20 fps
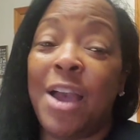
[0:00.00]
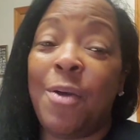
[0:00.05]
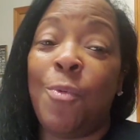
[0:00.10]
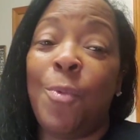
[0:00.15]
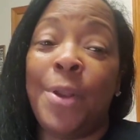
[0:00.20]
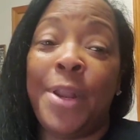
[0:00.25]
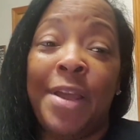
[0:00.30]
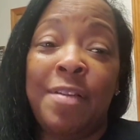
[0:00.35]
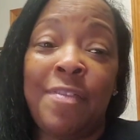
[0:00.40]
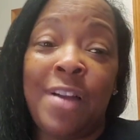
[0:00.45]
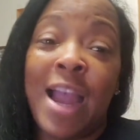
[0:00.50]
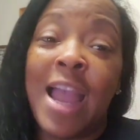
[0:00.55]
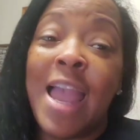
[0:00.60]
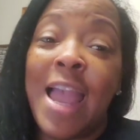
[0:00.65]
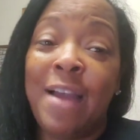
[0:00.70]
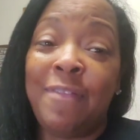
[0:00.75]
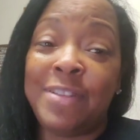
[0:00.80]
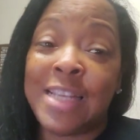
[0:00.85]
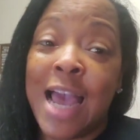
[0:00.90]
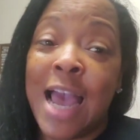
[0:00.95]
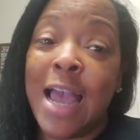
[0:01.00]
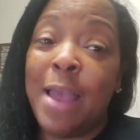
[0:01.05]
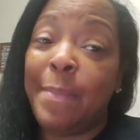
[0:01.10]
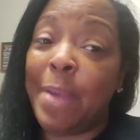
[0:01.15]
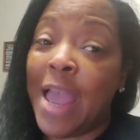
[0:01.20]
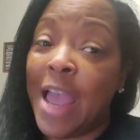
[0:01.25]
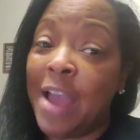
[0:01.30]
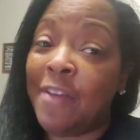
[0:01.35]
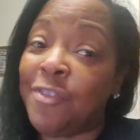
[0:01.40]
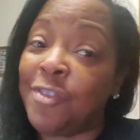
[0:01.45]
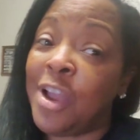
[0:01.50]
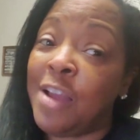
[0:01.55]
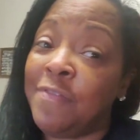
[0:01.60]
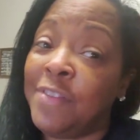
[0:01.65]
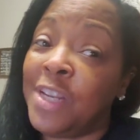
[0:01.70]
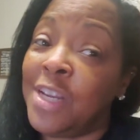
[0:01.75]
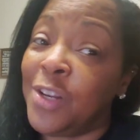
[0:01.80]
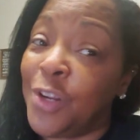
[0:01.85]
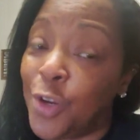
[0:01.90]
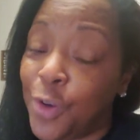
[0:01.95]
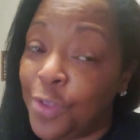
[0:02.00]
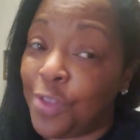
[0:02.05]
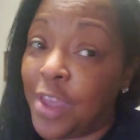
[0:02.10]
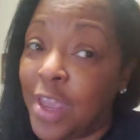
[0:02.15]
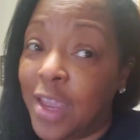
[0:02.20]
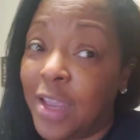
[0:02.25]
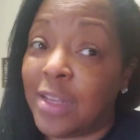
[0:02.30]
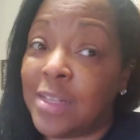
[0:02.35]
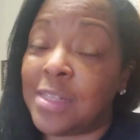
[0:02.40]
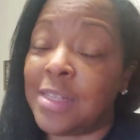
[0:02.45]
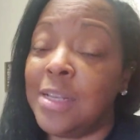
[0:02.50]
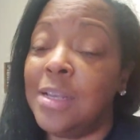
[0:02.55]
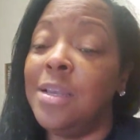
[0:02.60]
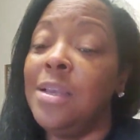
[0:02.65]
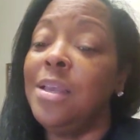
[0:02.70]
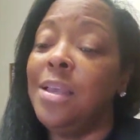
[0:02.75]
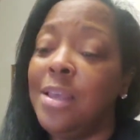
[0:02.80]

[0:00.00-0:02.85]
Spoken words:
whenever I have time after I've done her things,